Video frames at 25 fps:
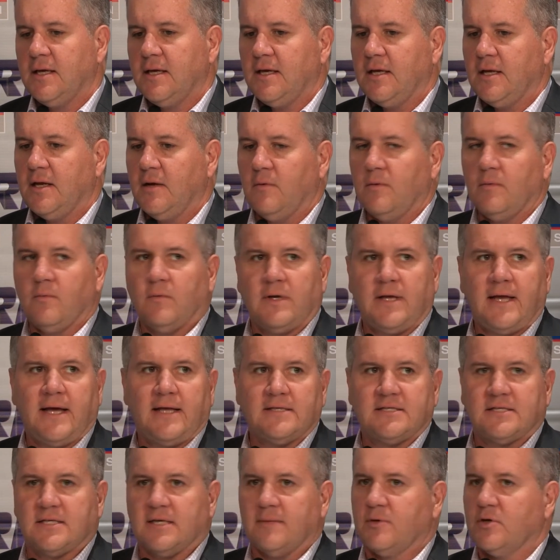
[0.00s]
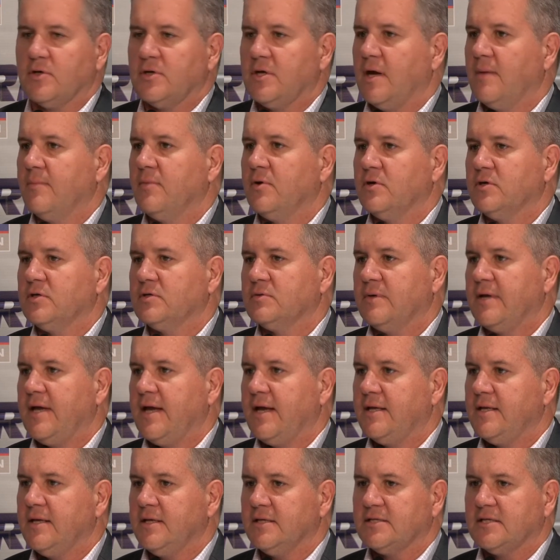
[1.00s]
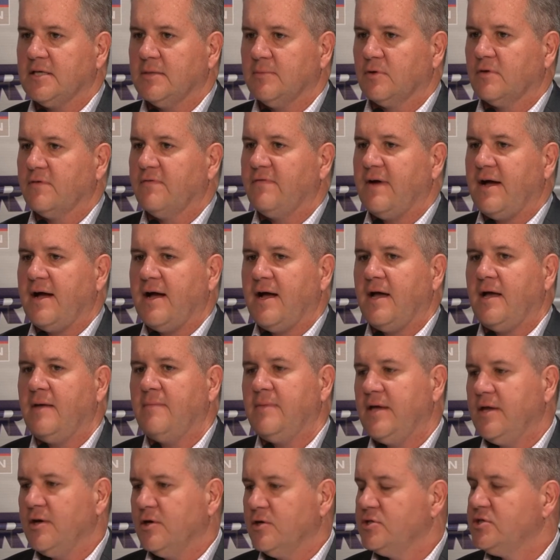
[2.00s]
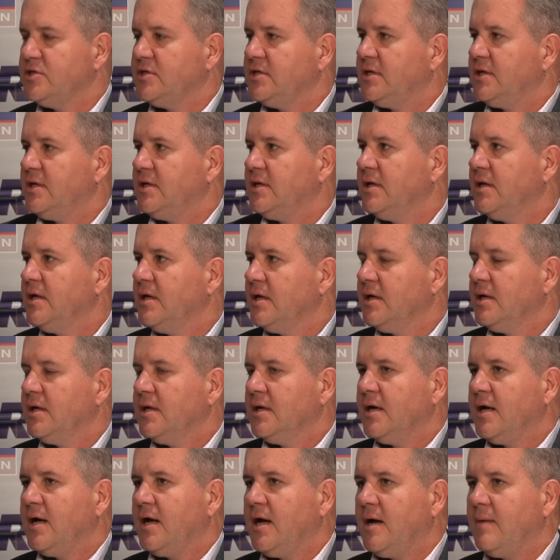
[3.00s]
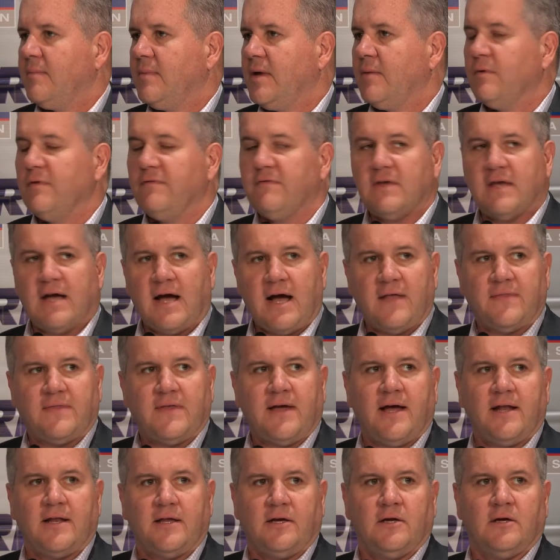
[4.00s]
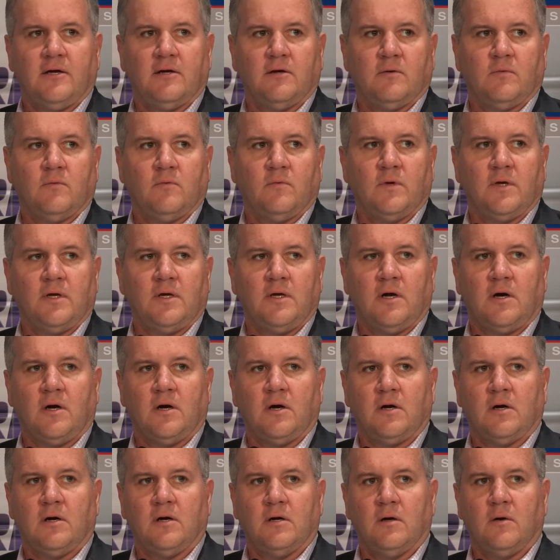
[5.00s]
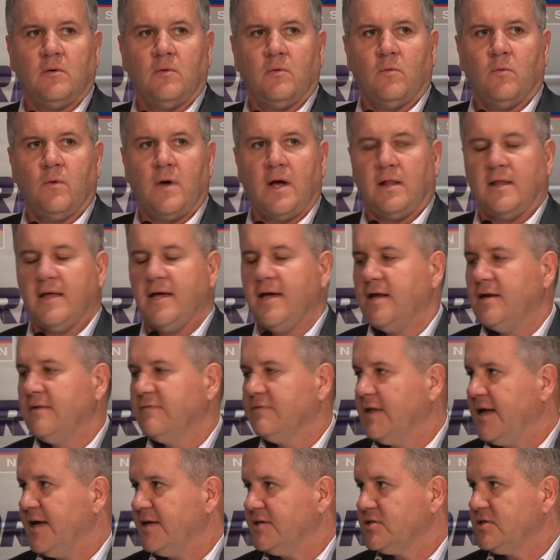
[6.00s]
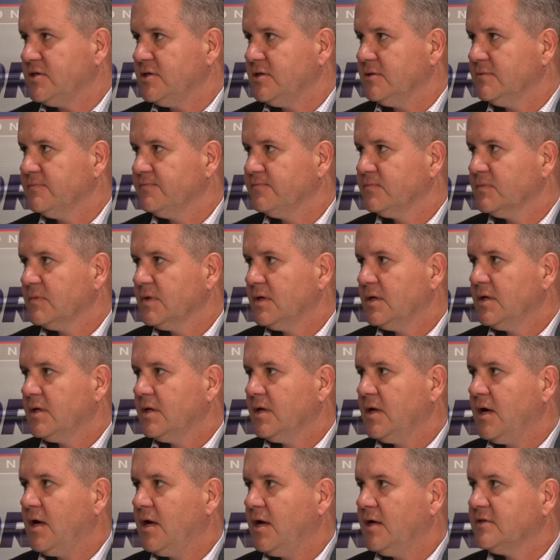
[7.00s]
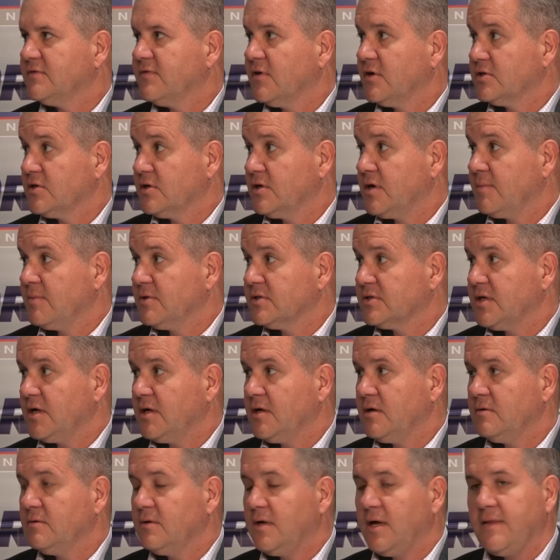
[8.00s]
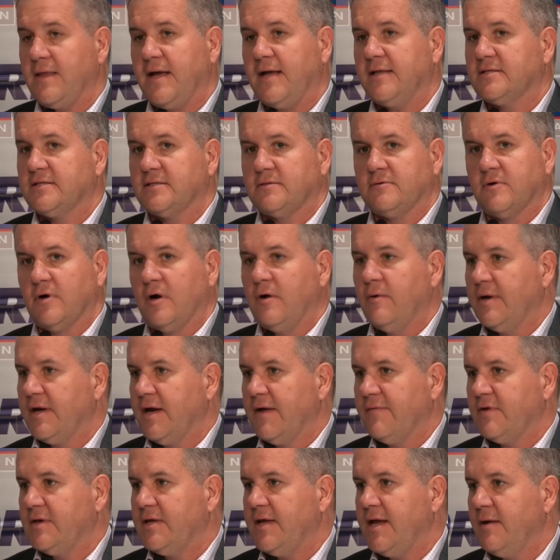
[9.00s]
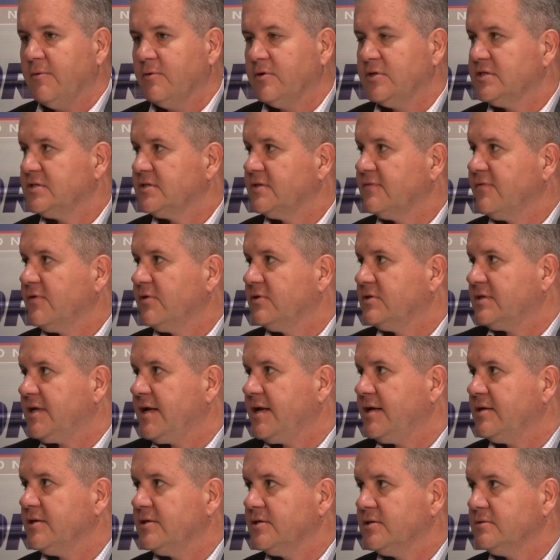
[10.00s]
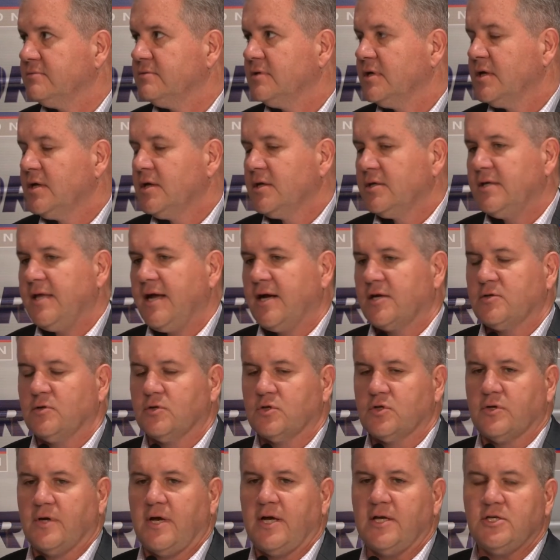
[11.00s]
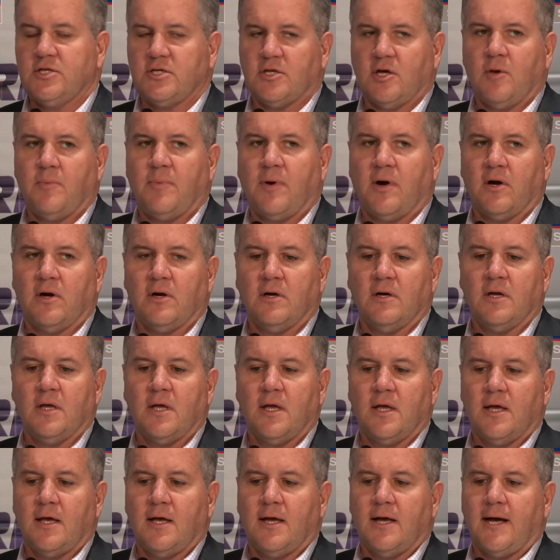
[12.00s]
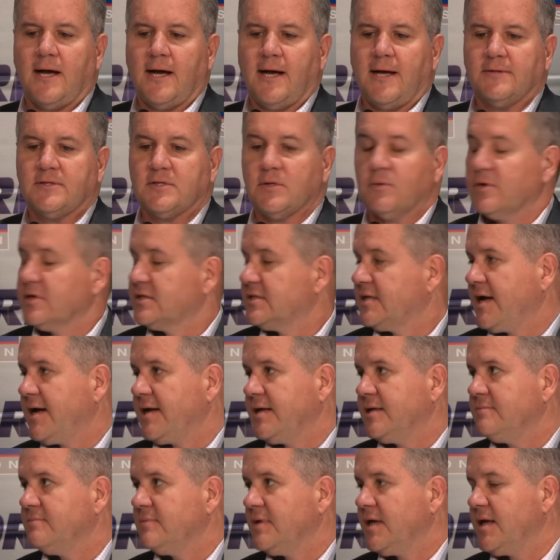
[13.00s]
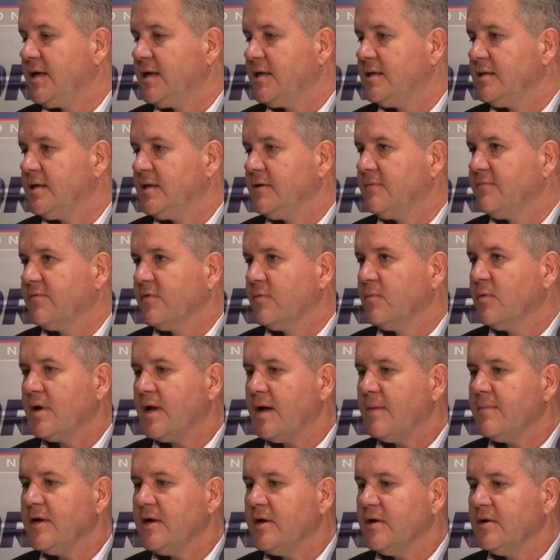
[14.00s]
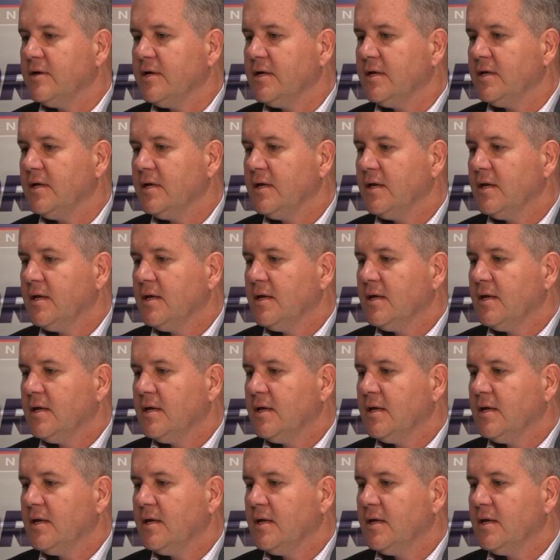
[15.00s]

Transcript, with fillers: you know, we had similar numbers. We had a similar vibe, energy. And we've got that here. We are well ahead of last year as far as our numbers go, and that's growing every day. We're just the first day into the actual trade show part. So we're excited. And from what I'm hearing,